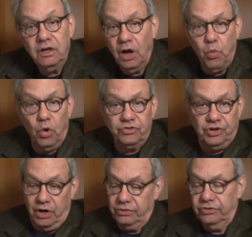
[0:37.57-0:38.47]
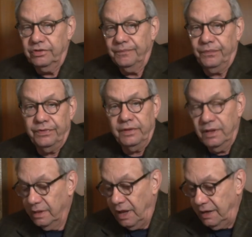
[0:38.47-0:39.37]
No war jokes.
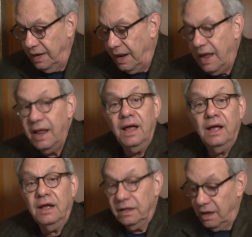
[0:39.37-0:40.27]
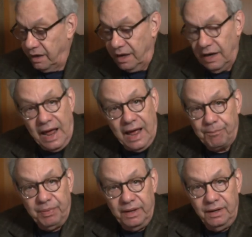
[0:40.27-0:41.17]
None today. None are going to
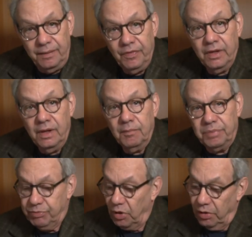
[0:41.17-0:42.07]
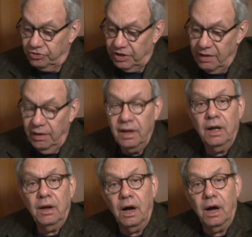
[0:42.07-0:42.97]
happen. People always say,
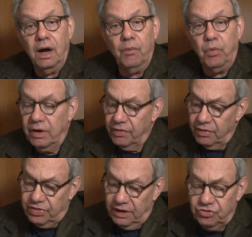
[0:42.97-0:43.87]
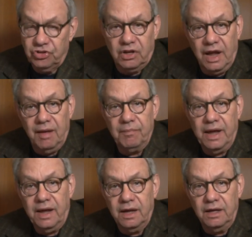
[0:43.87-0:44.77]
what are the things you can't
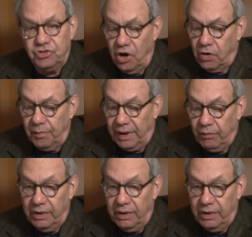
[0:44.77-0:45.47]
make a joke about?